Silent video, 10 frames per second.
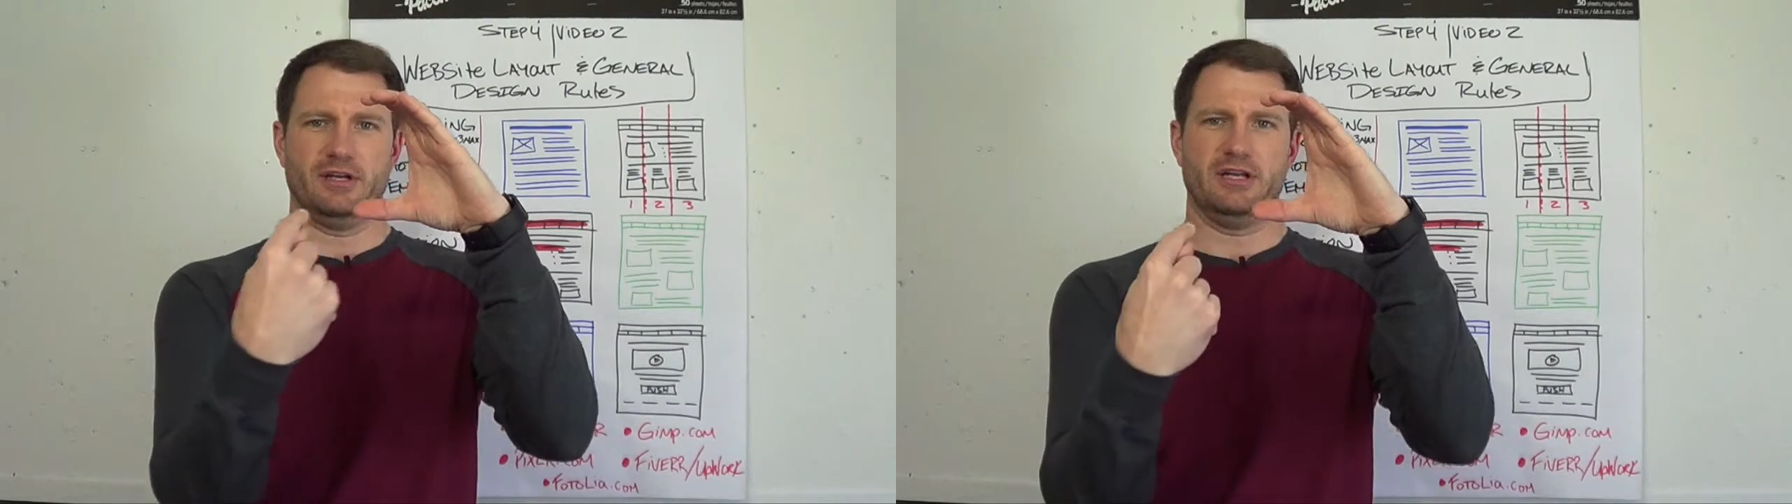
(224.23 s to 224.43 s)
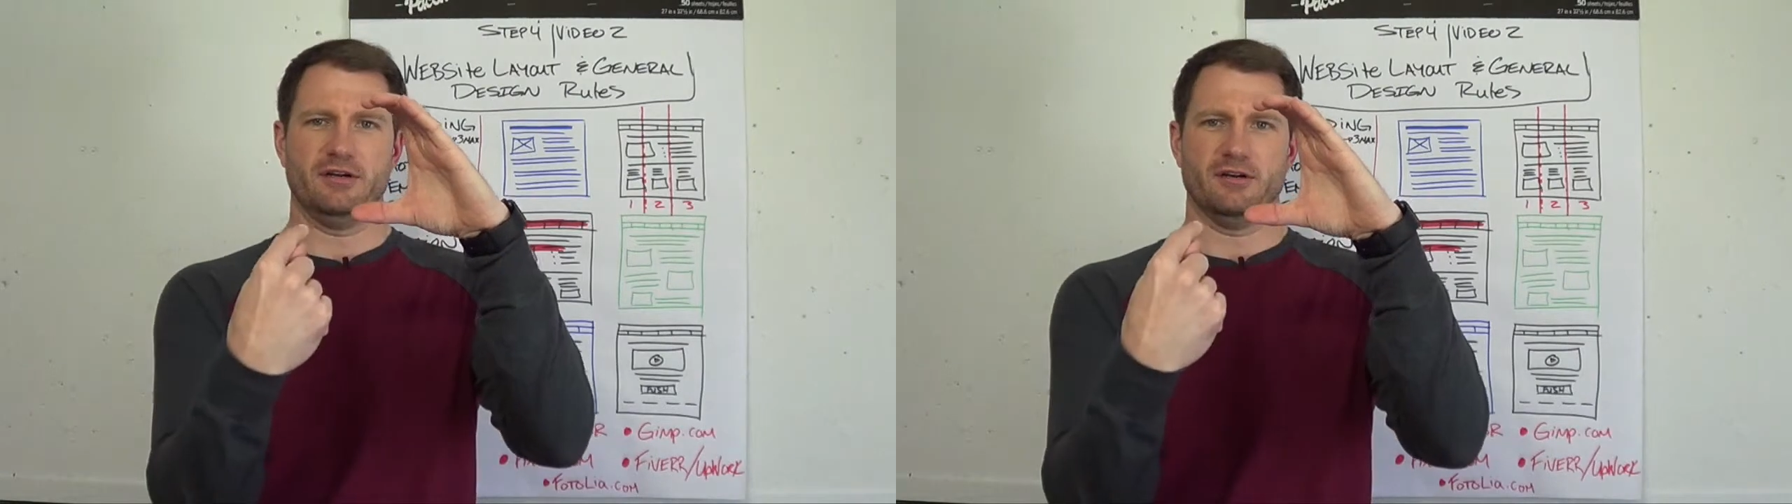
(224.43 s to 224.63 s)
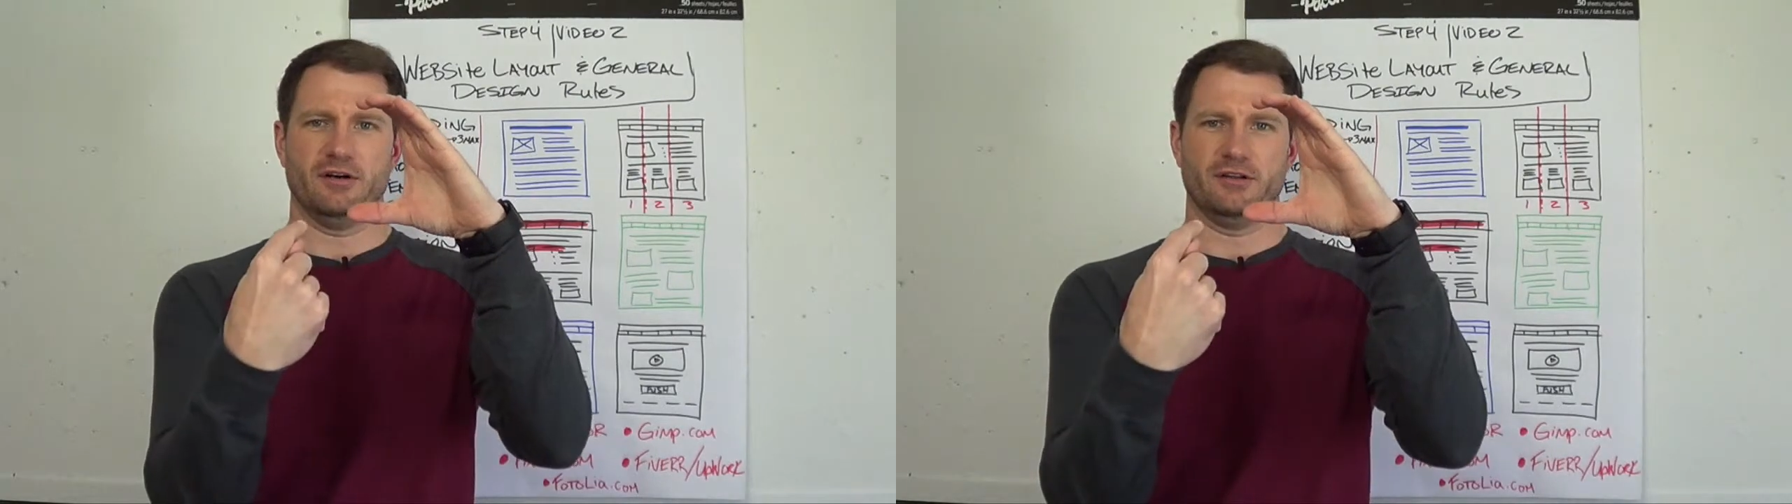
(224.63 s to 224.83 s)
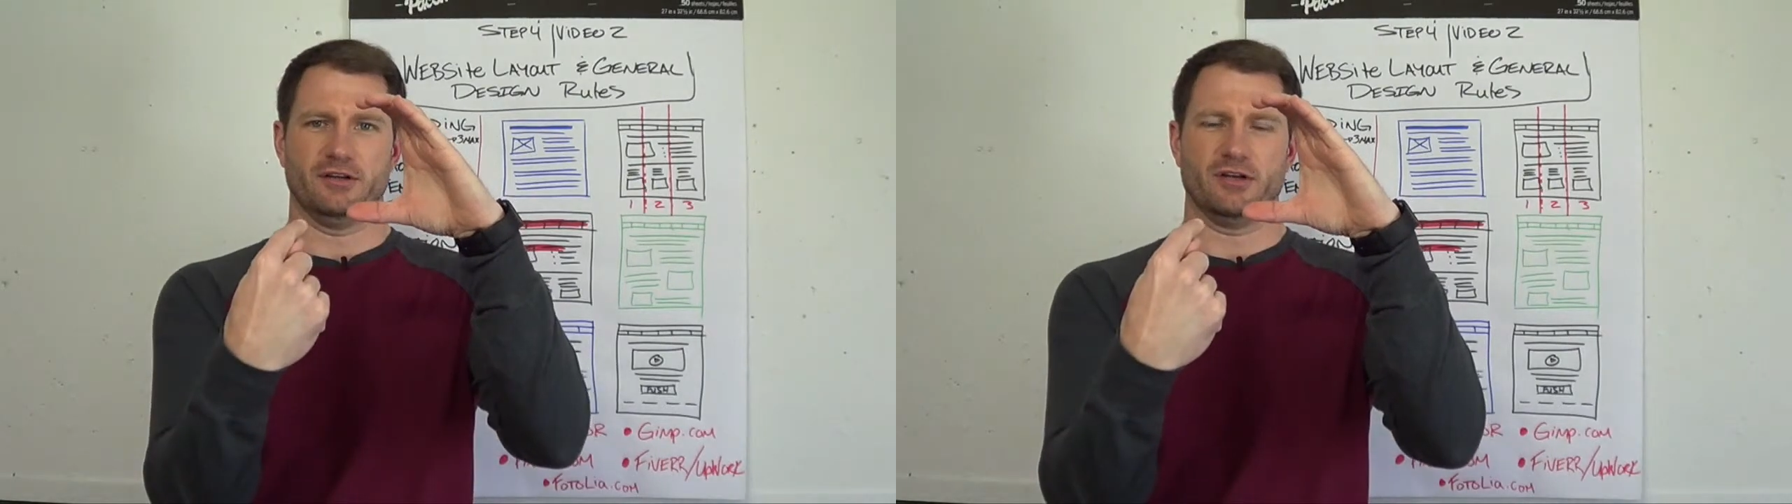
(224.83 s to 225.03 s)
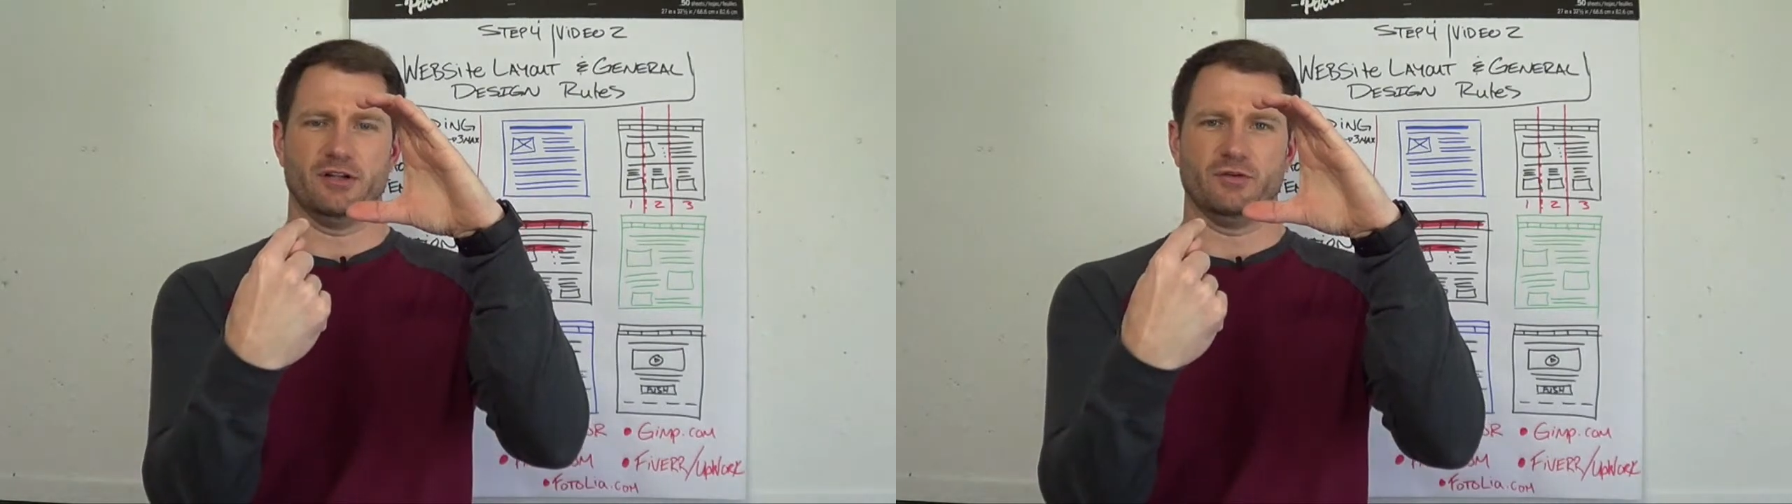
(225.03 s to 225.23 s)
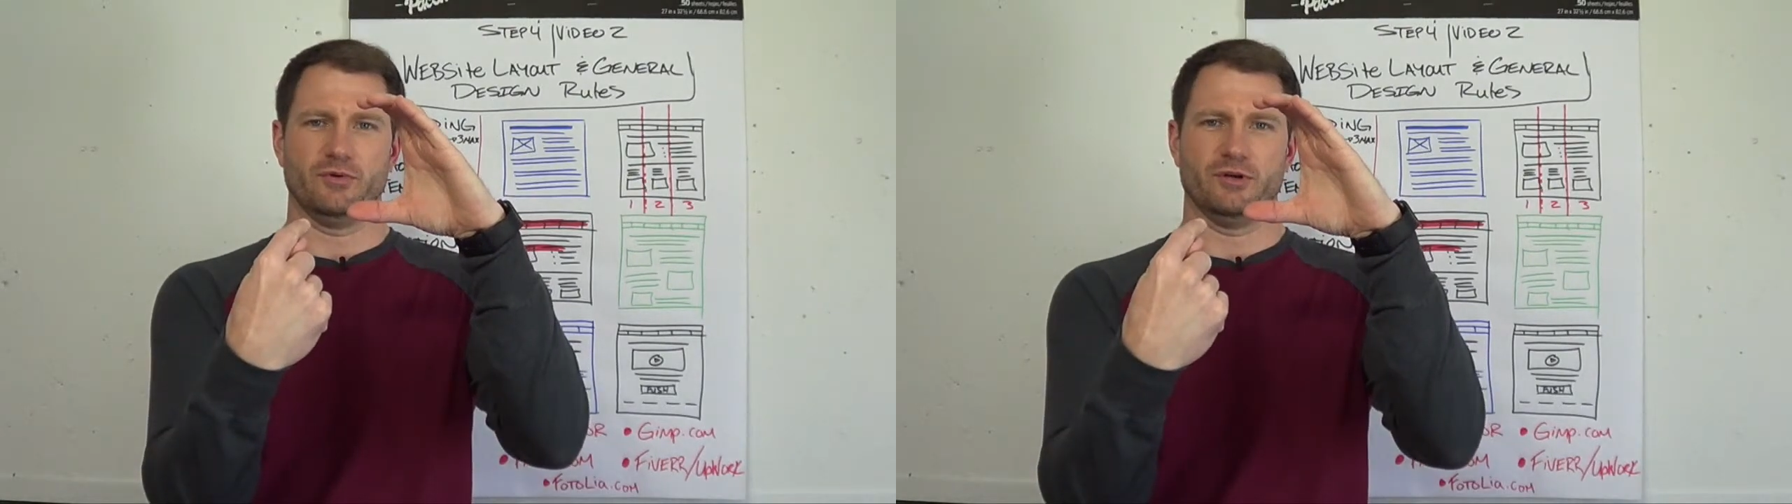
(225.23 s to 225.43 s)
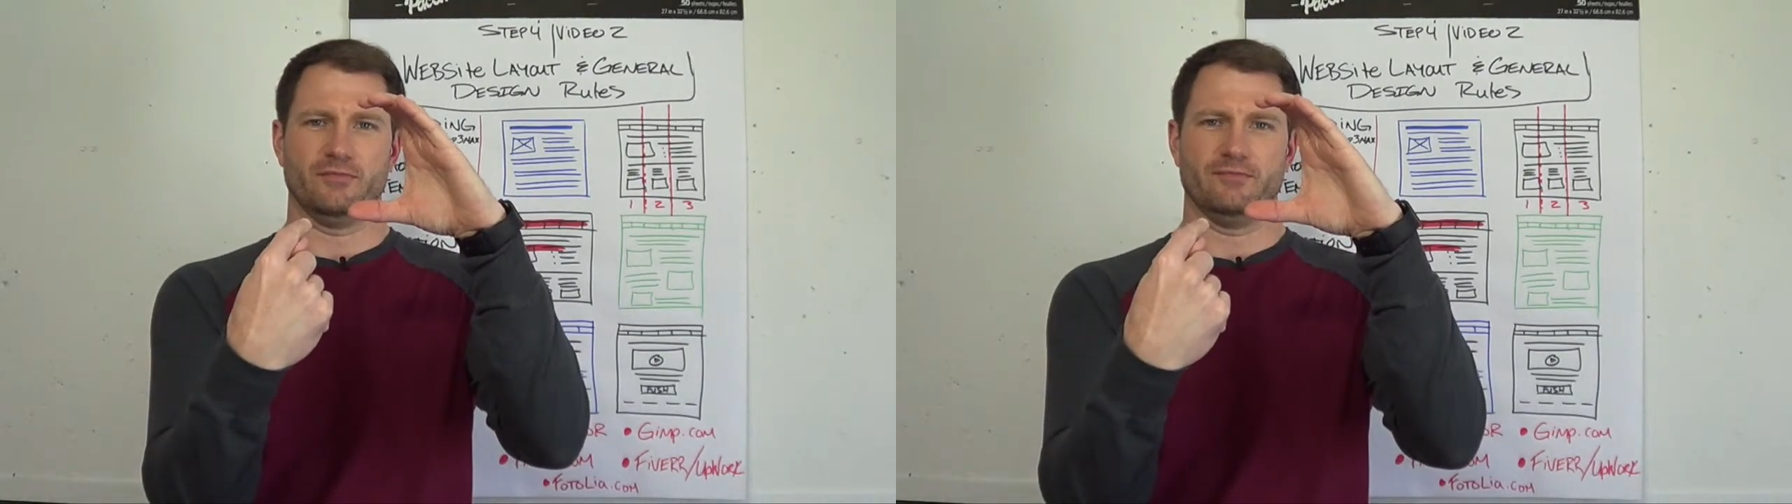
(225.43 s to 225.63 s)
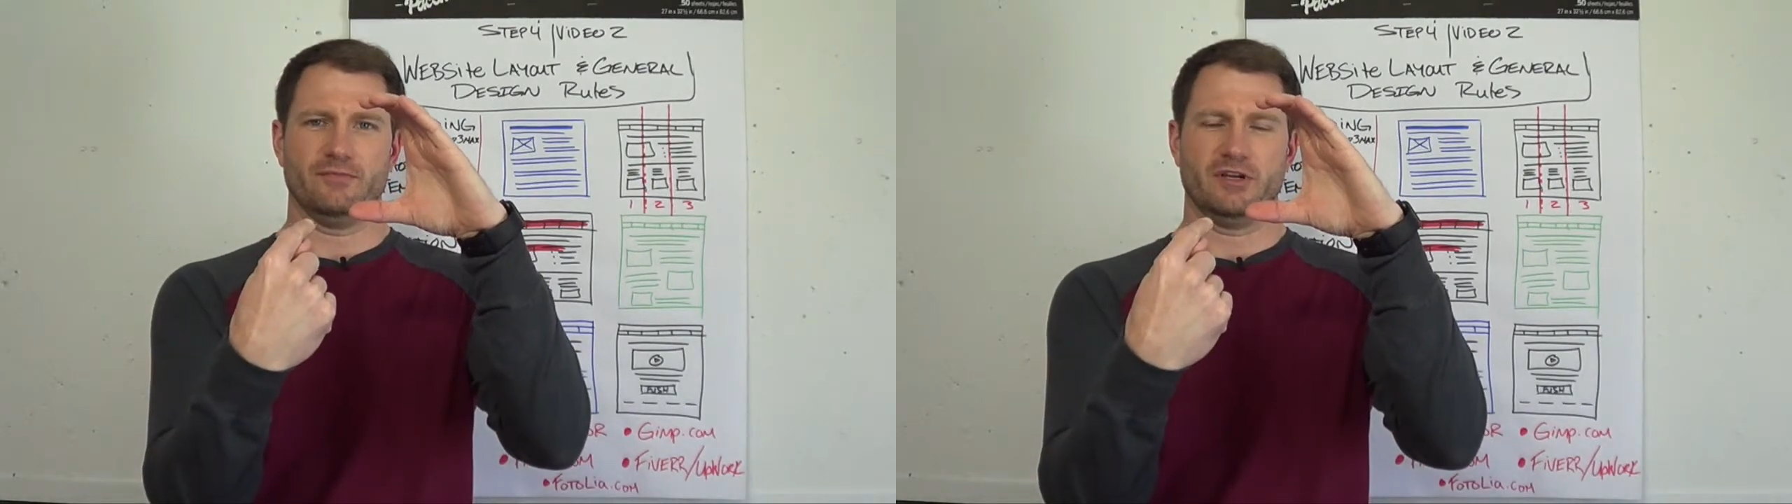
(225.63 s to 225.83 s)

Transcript: and here on the color wheel.